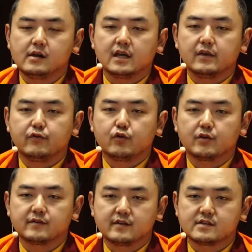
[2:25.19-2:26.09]
If your
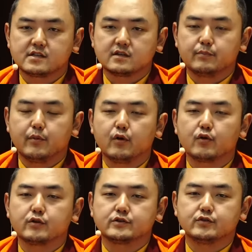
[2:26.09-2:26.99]
sister
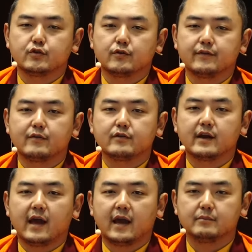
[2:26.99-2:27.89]
borrowed your favorite
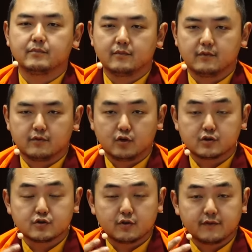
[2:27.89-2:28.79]
hand,
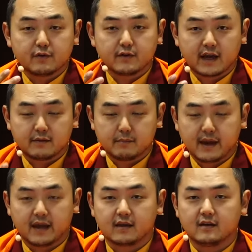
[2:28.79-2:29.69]
not your favorite
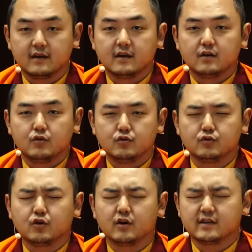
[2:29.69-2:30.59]
handbag. You
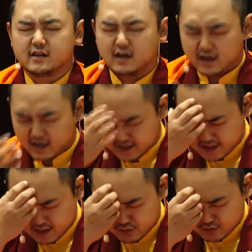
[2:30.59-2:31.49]
thought that, ah, oh,
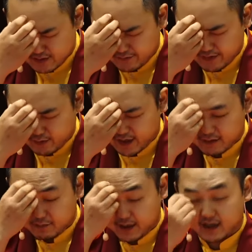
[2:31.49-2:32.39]
she took my favorite
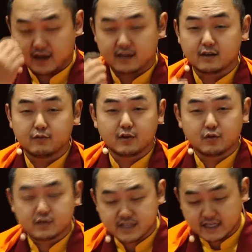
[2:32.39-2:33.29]
handbag. And then when
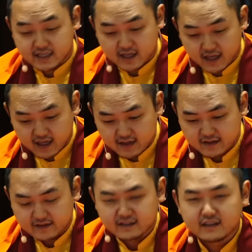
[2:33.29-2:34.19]
you checked again,
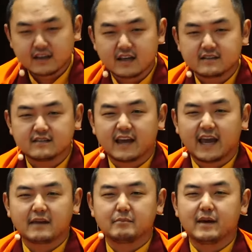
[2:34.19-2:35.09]
it is the
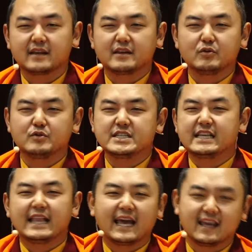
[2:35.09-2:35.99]
handbag that you
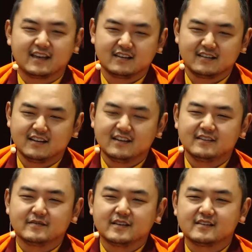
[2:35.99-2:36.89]
didn't like.
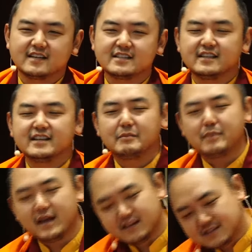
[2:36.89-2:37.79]
Suddenly the
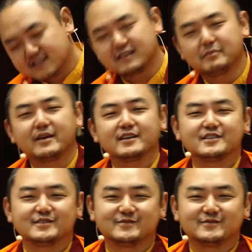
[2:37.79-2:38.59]
pain is disappeared.